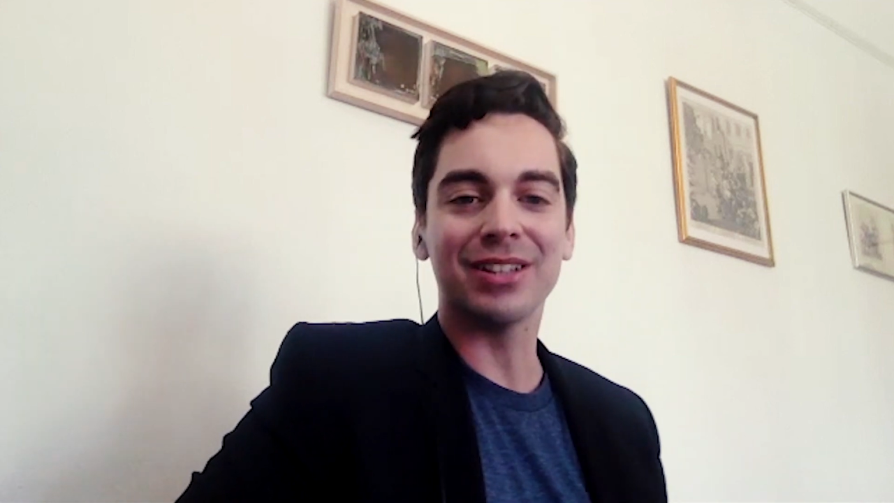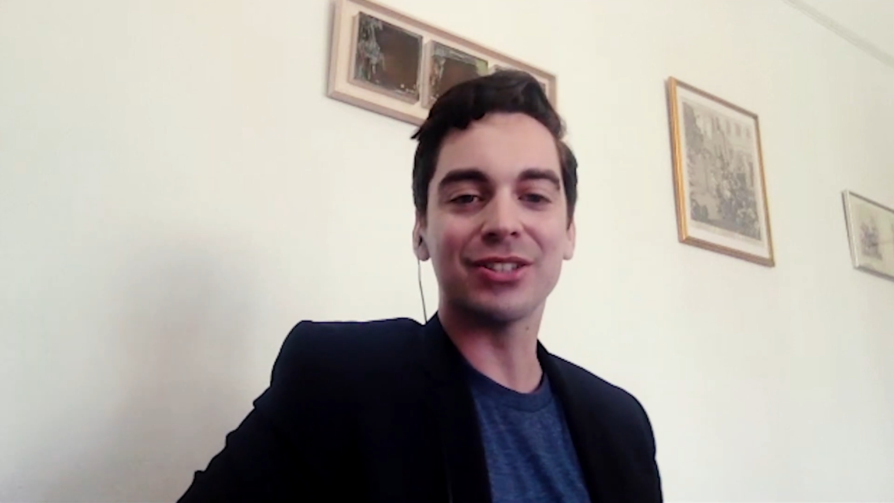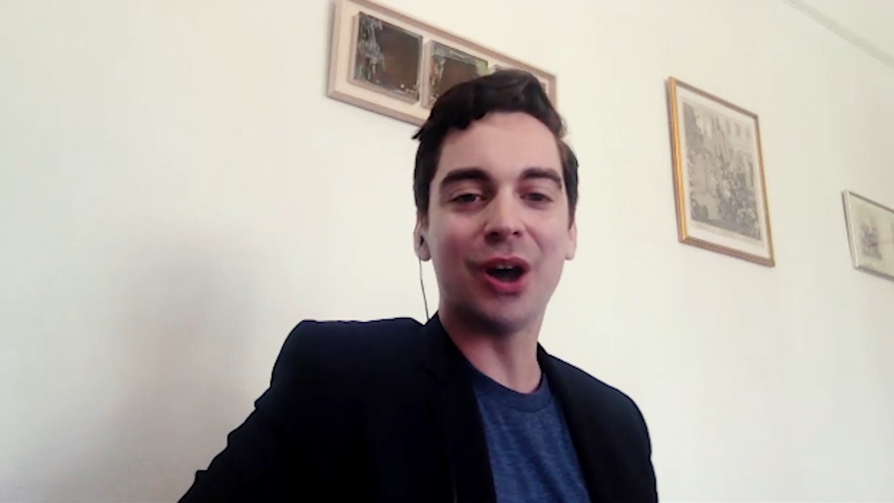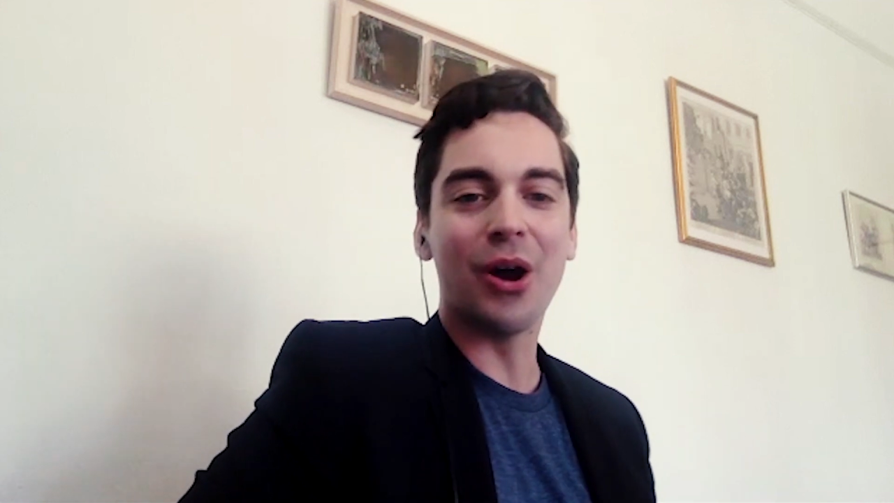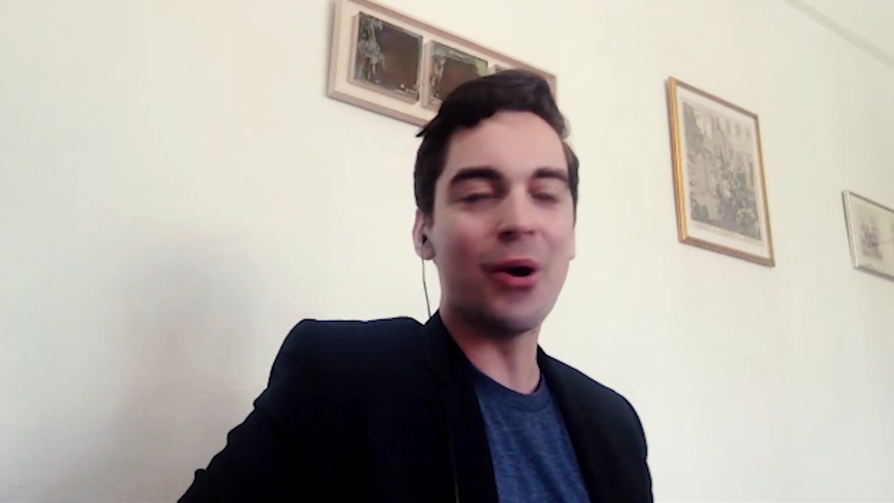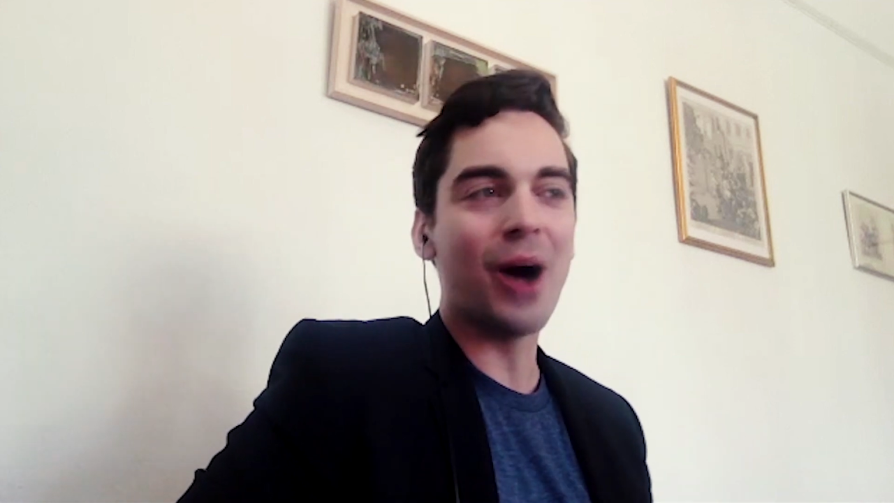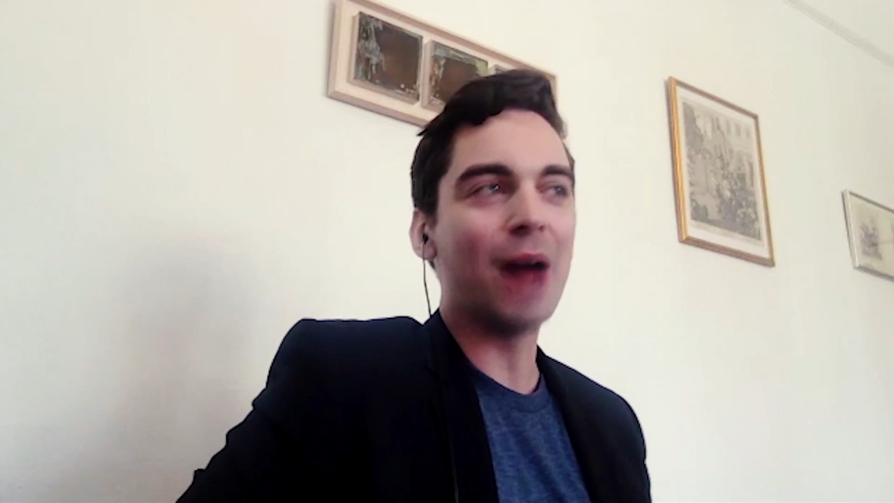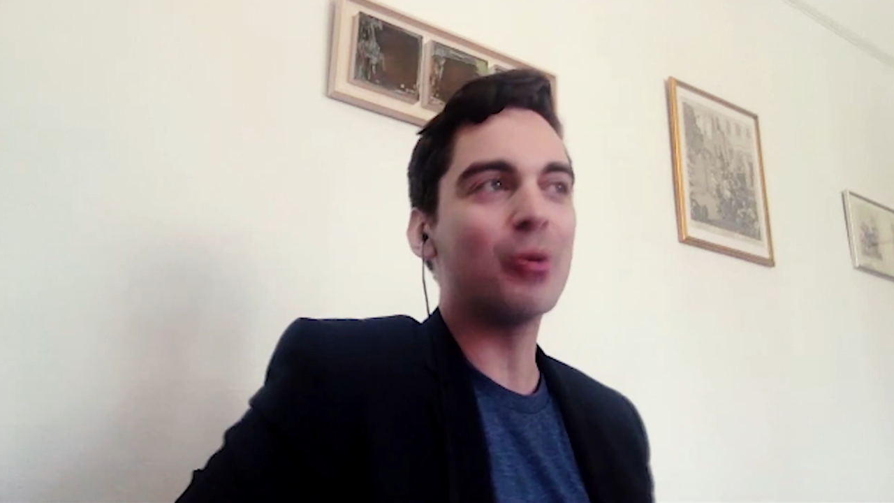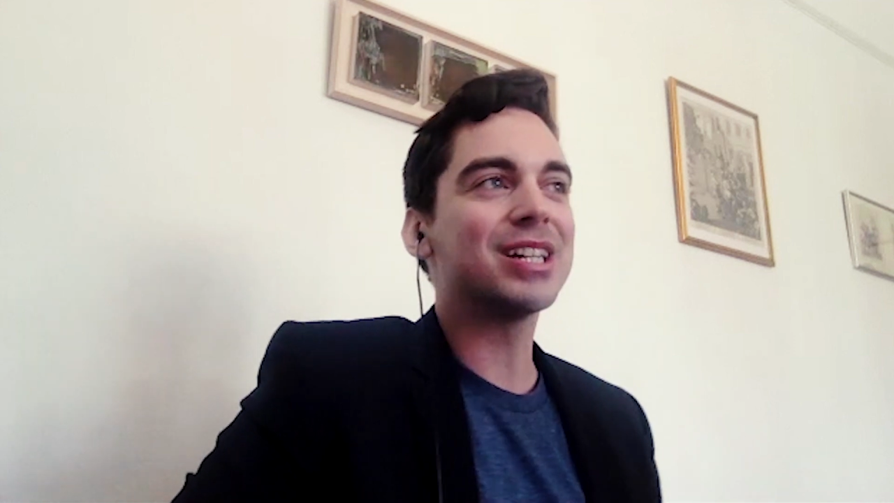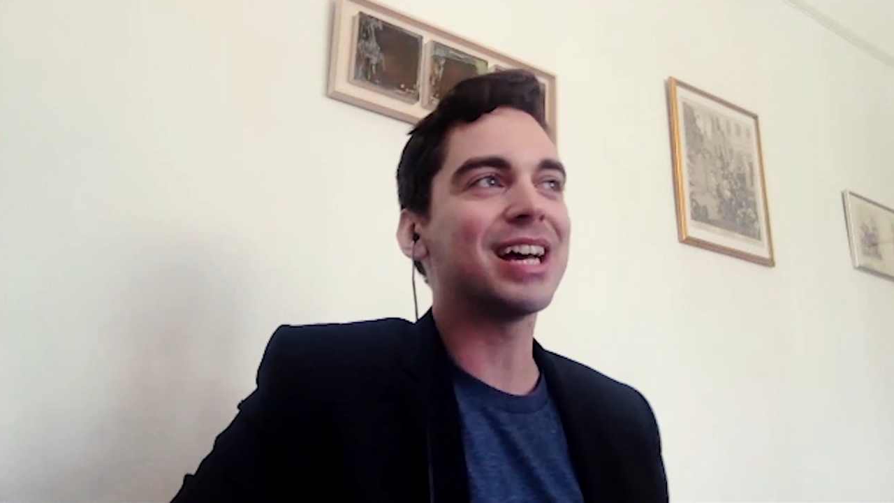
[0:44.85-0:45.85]
So I
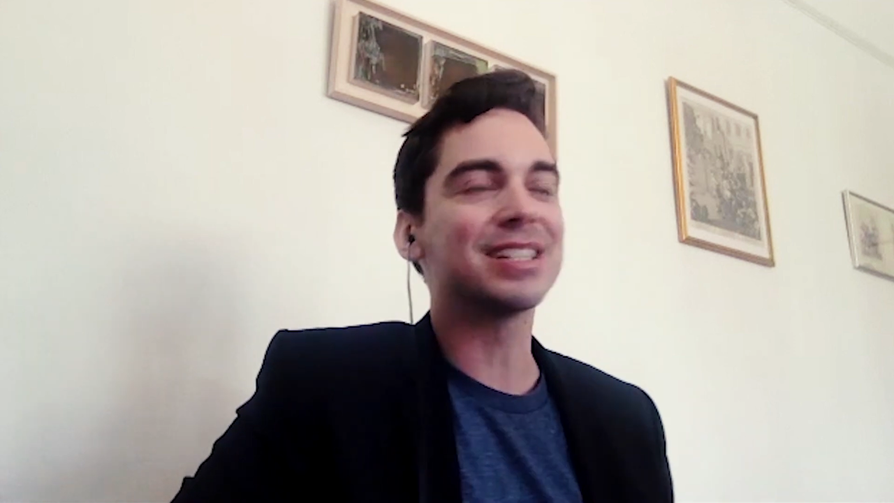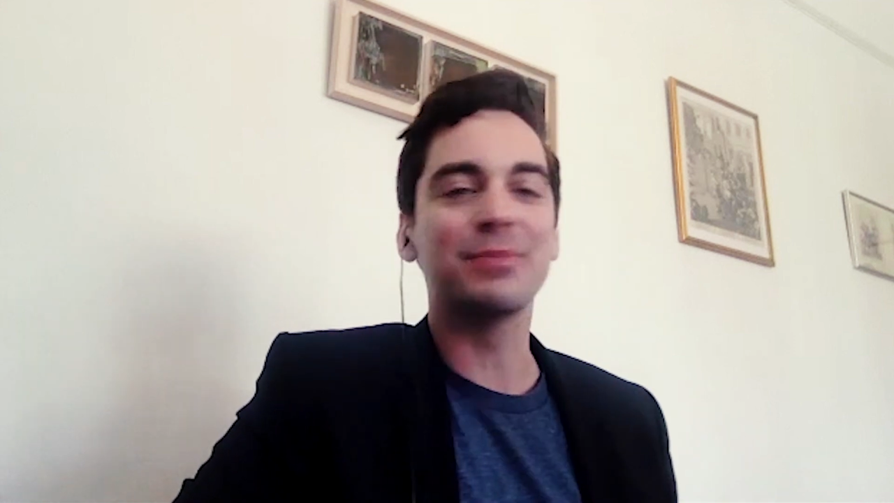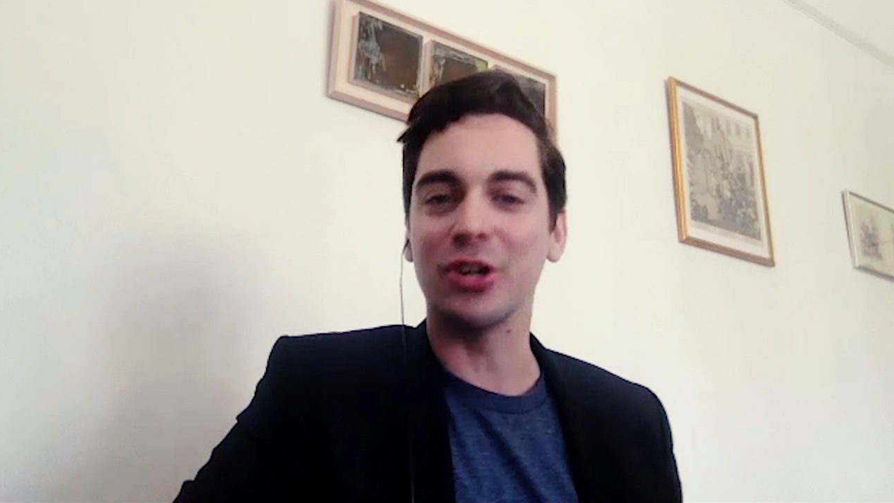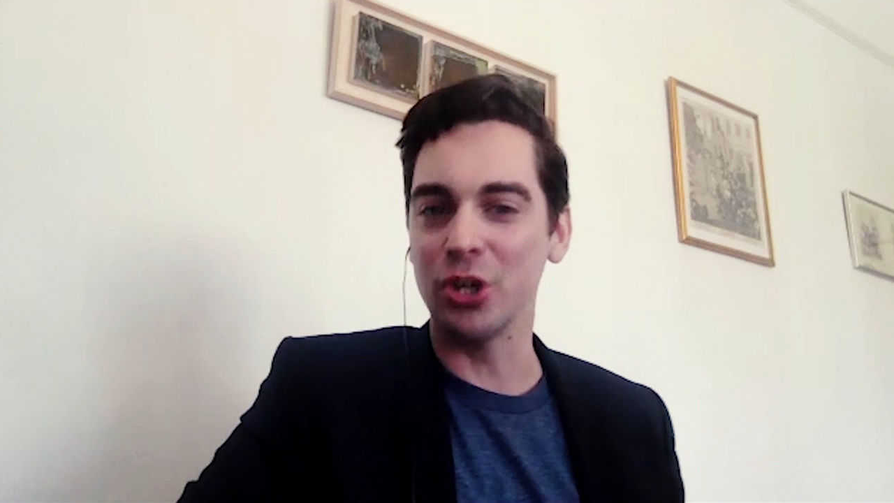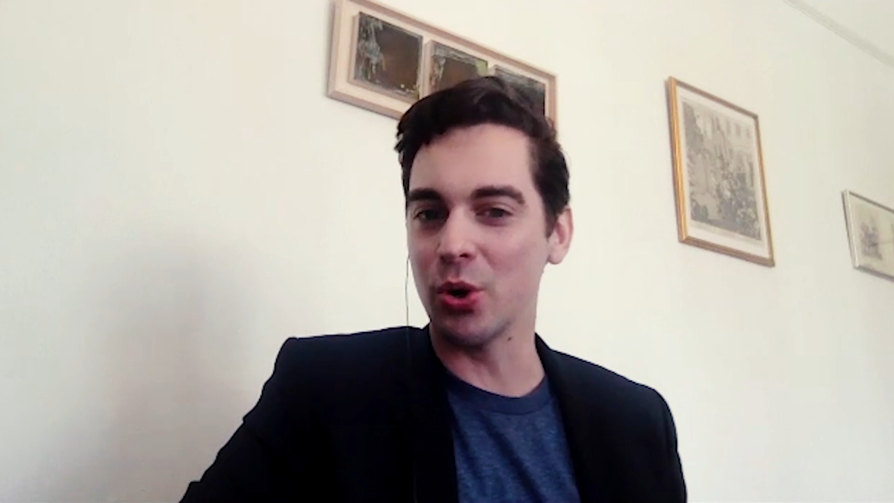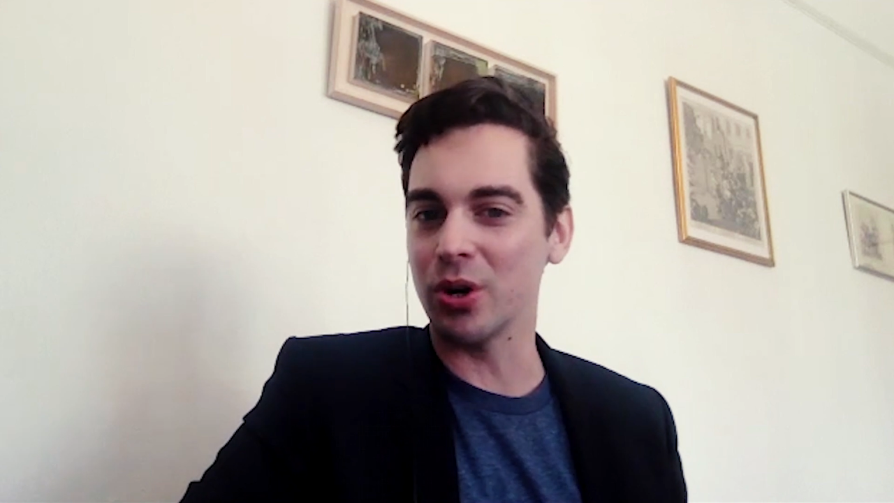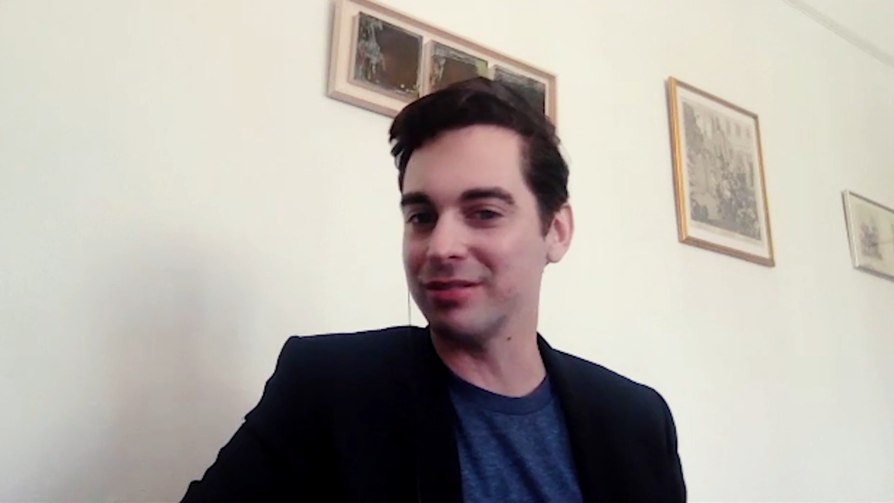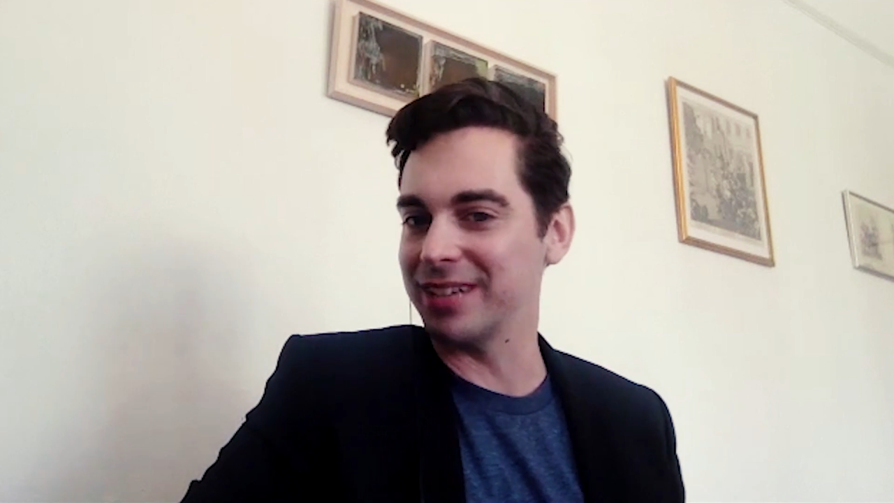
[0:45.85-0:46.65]
wanted to ask about your